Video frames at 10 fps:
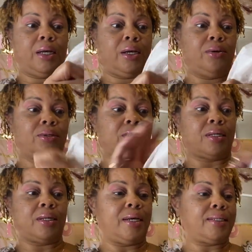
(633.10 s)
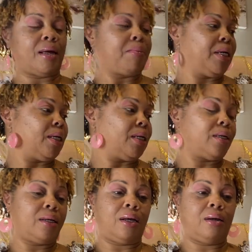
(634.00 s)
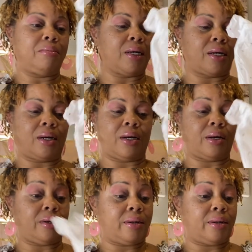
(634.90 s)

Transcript: Here is the next, I mean, oh my God.